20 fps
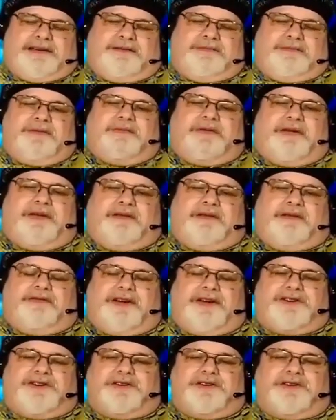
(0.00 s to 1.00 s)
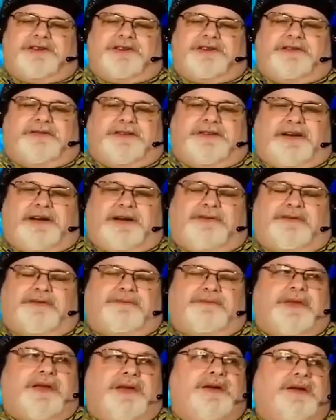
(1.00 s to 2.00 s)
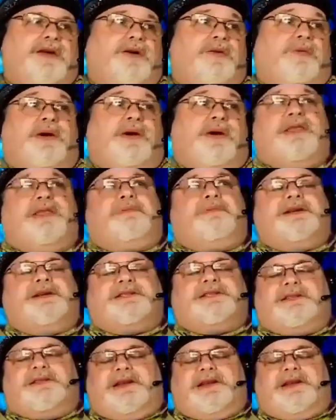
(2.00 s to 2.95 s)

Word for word: my many ventures in photography one of the places that I